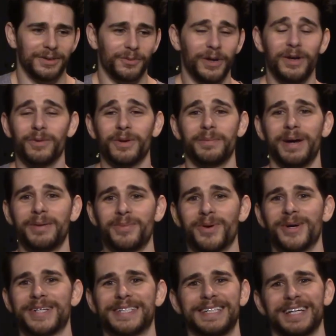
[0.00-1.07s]
We
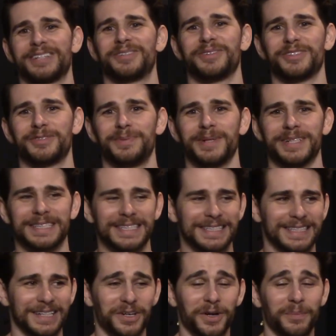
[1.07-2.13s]
remember sexual experiences
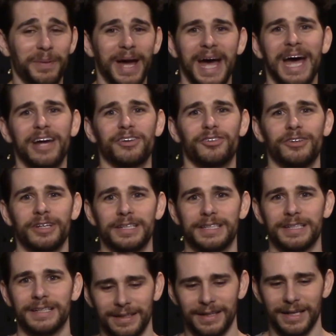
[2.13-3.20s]
that are passionate,
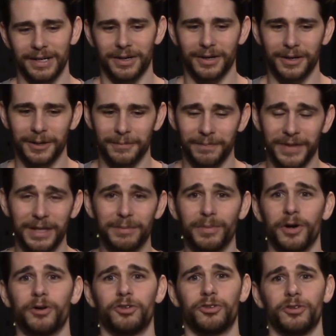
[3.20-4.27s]
that are
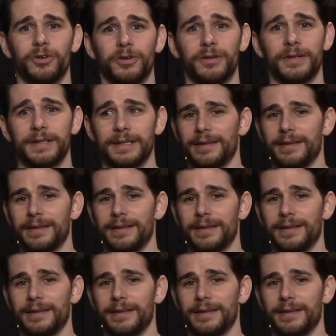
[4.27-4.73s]
emotional,